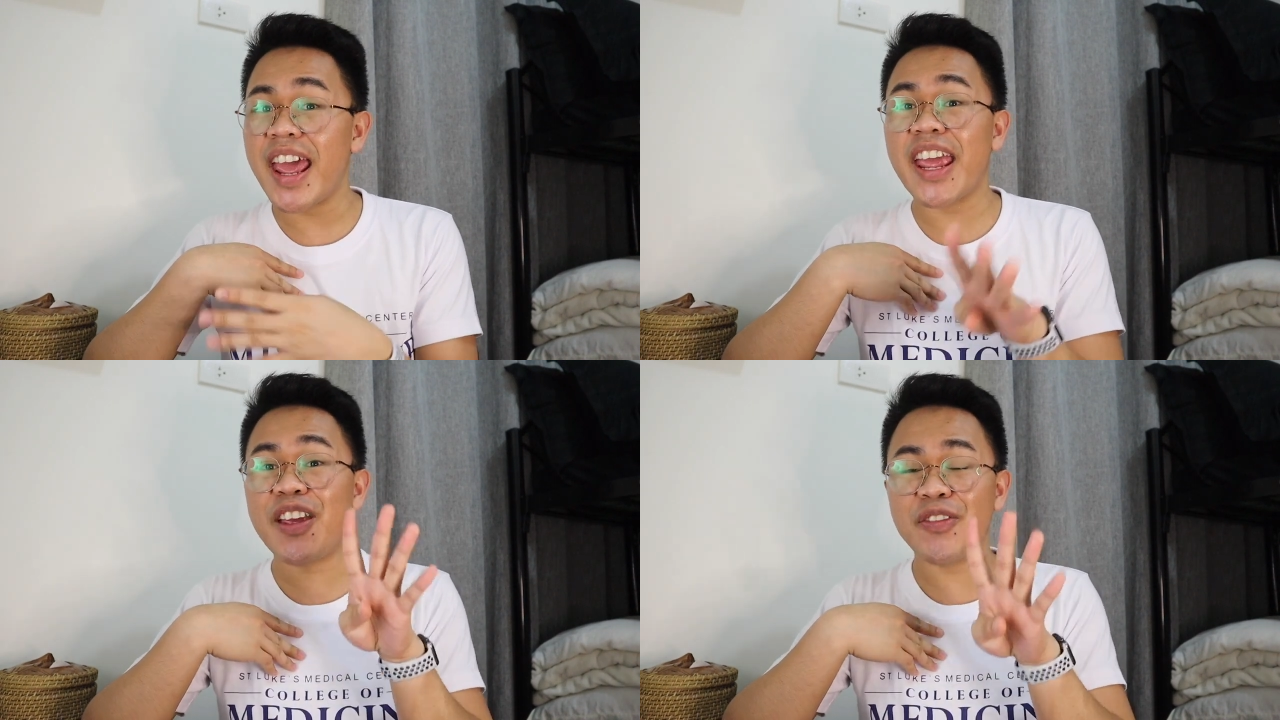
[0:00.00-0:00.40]

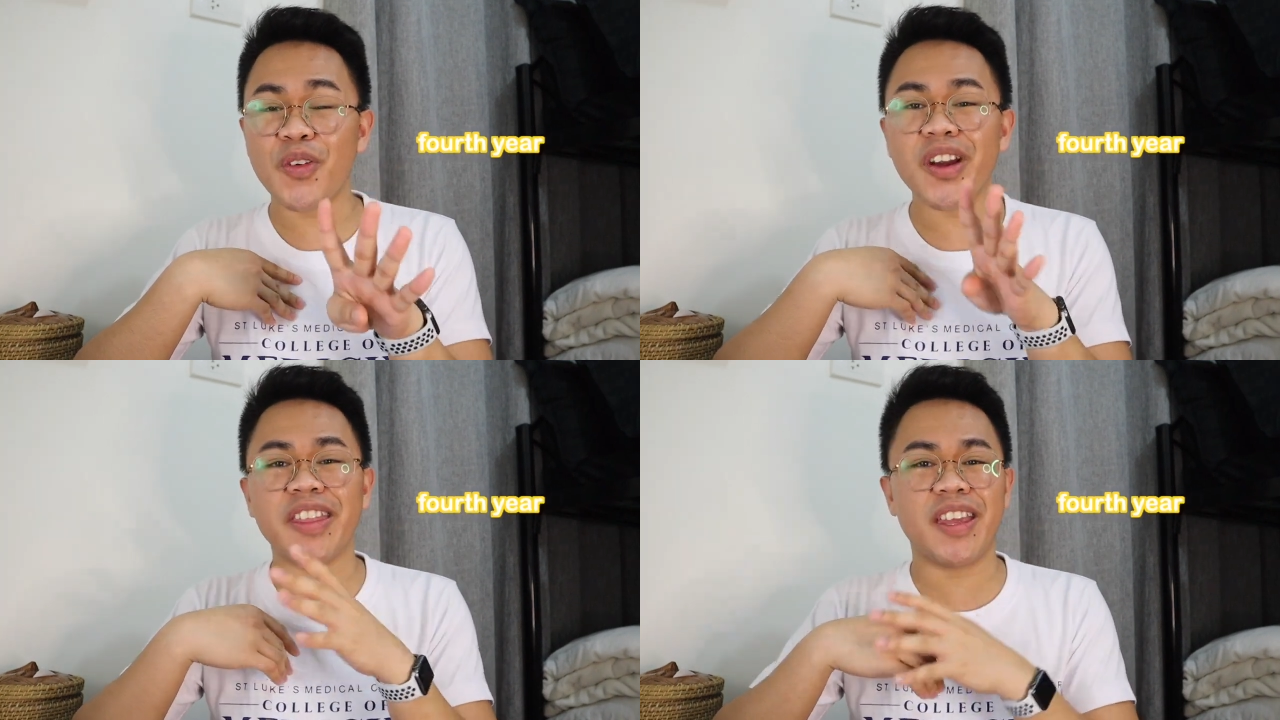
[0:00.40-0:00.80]
a
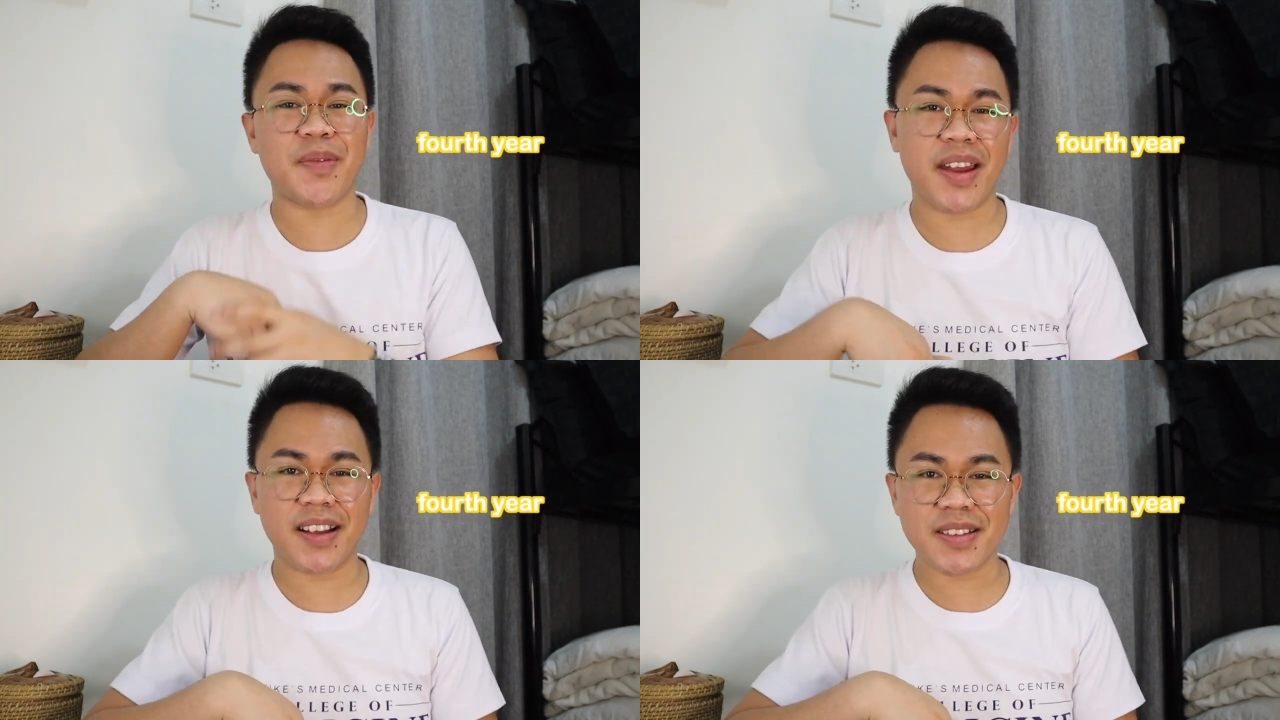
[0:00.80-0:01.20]
fourth year
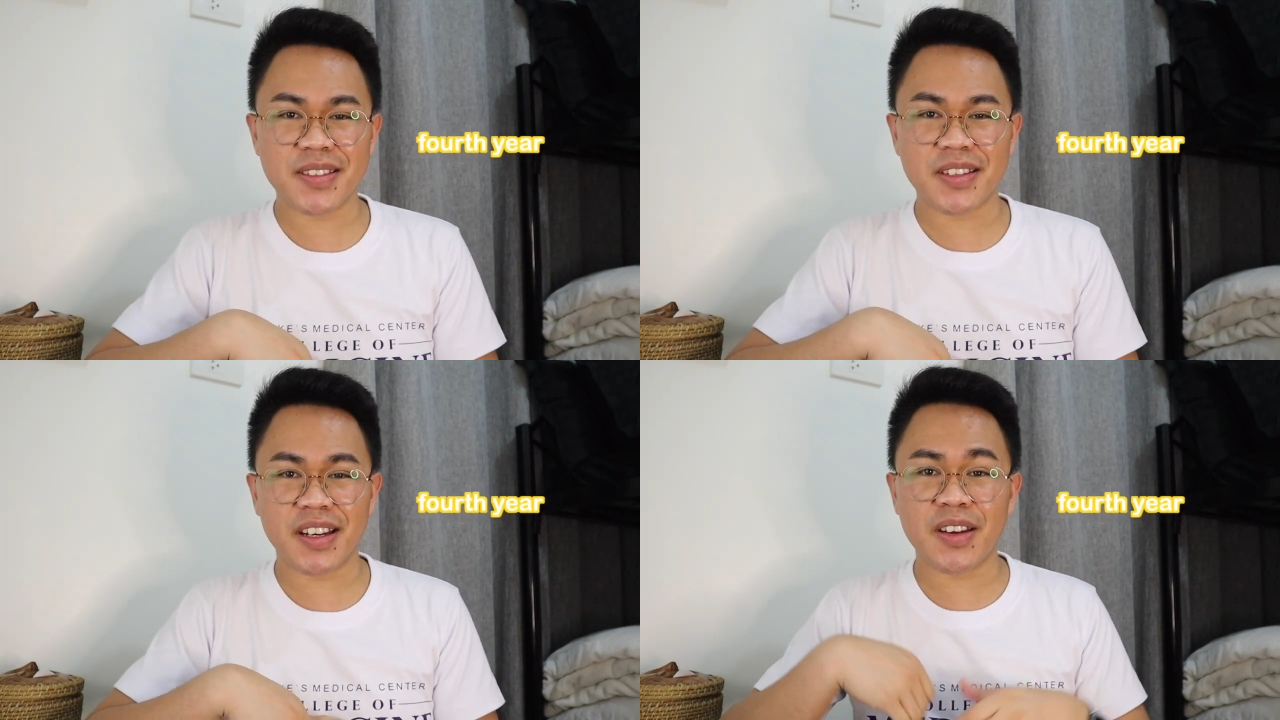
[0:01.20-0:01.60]
medical
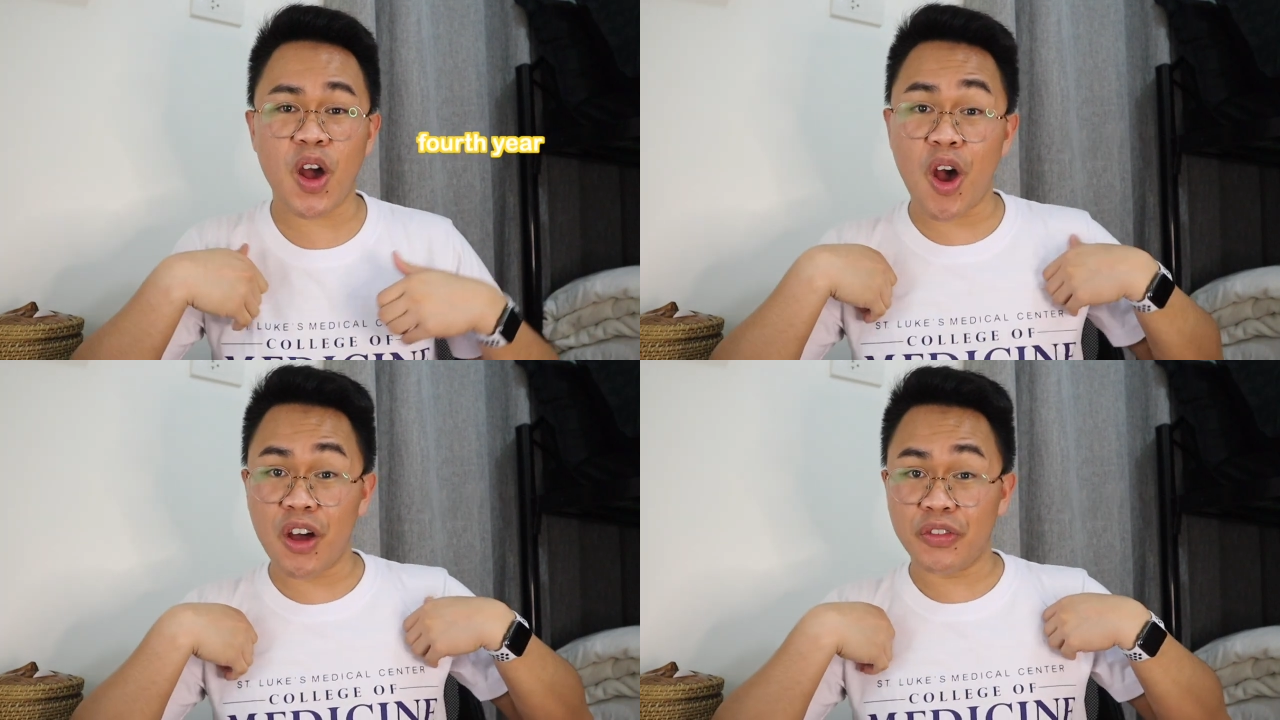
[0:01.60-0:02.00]
student
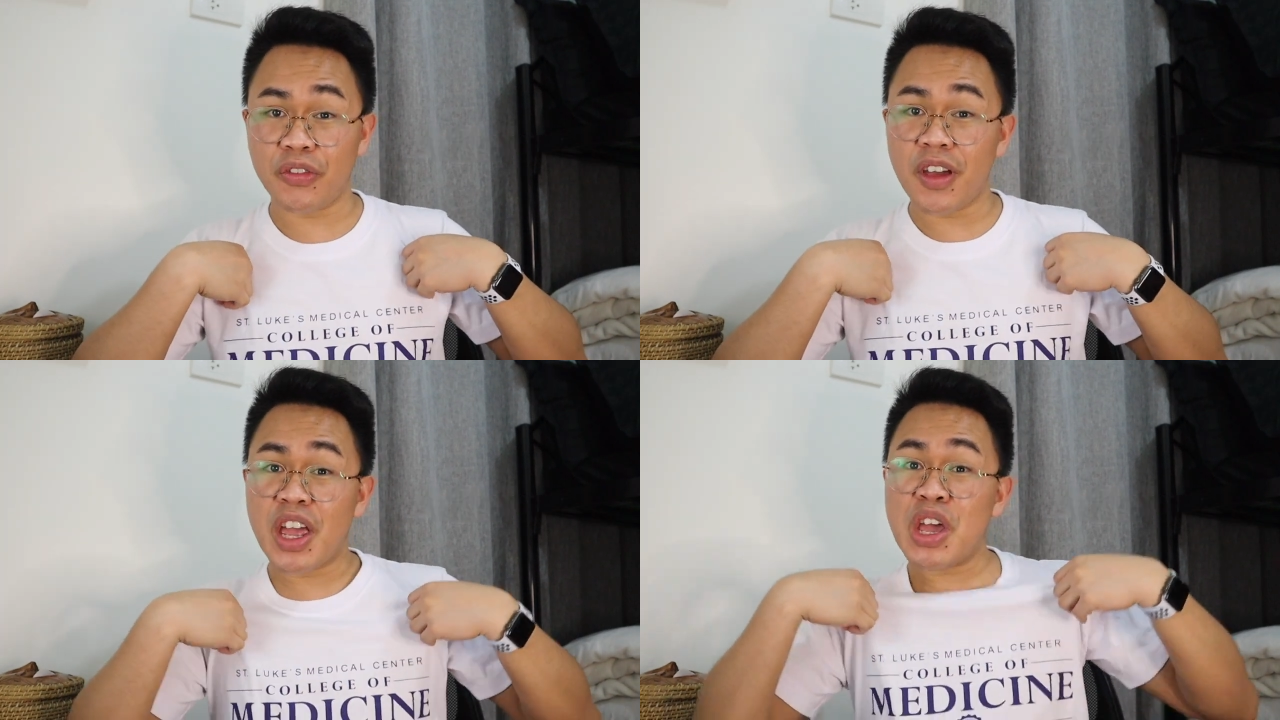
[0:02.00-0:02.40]
of
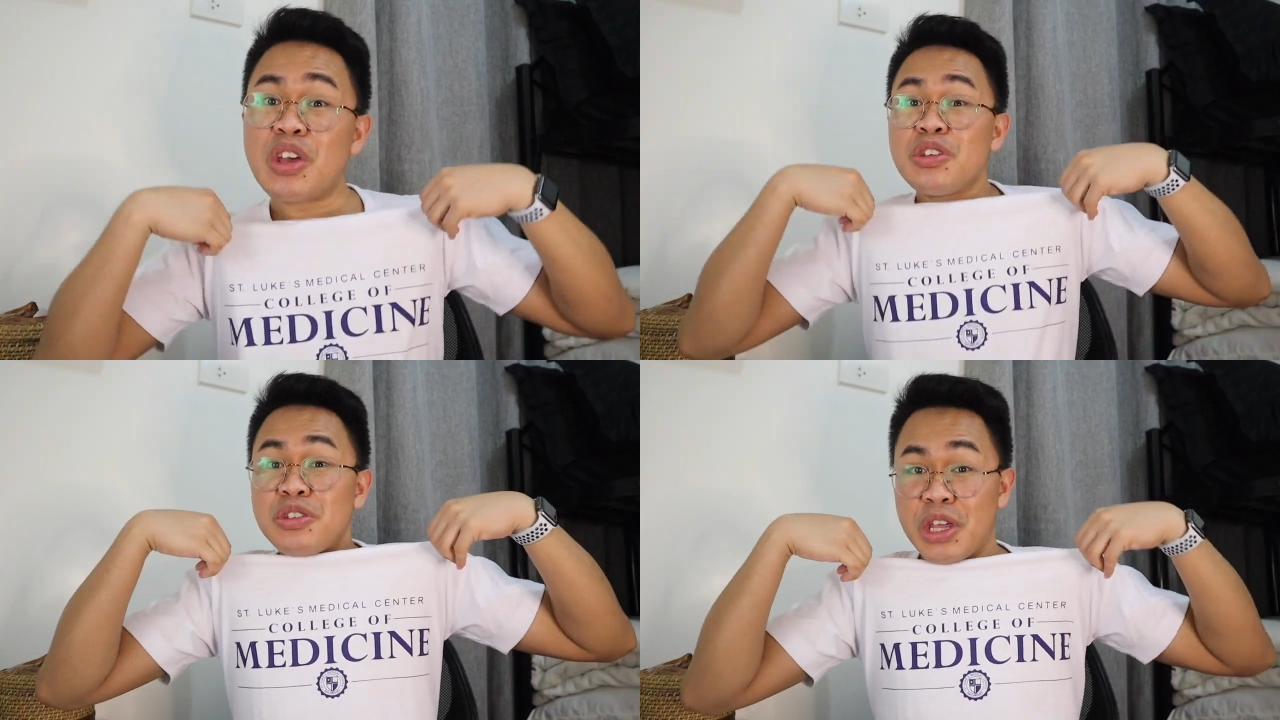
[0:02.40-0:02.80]

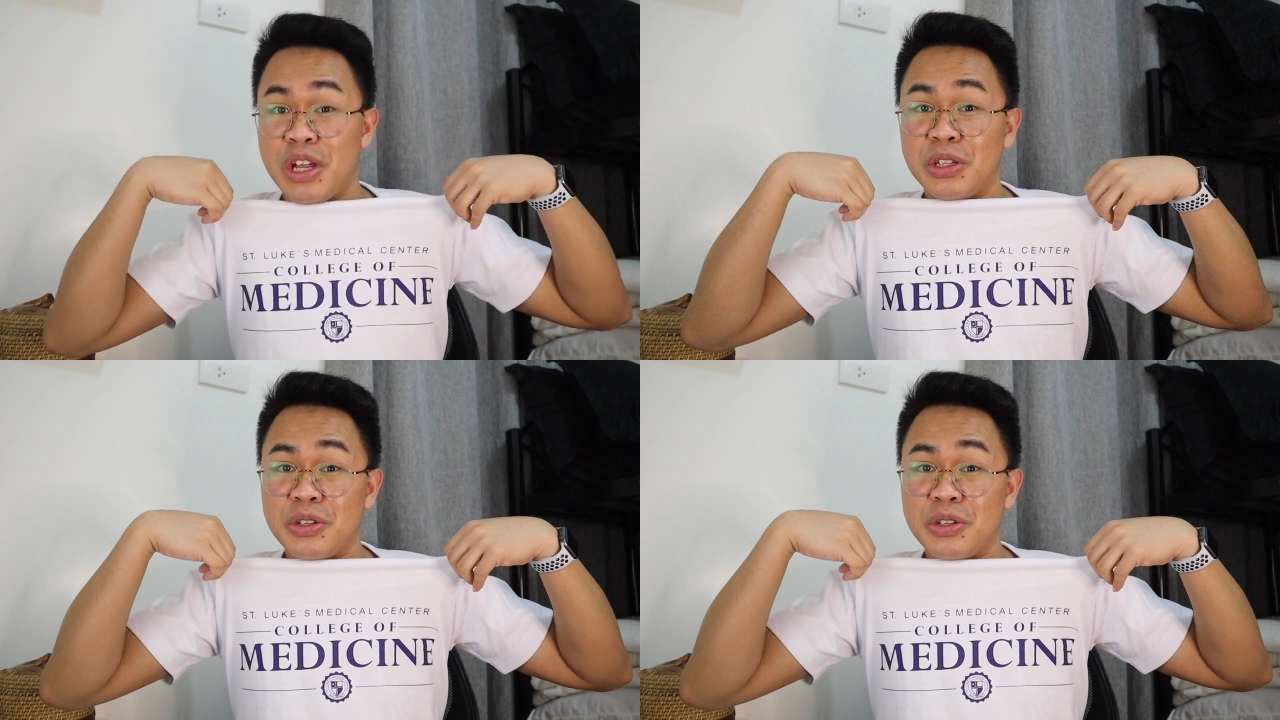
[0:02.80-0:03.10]
St.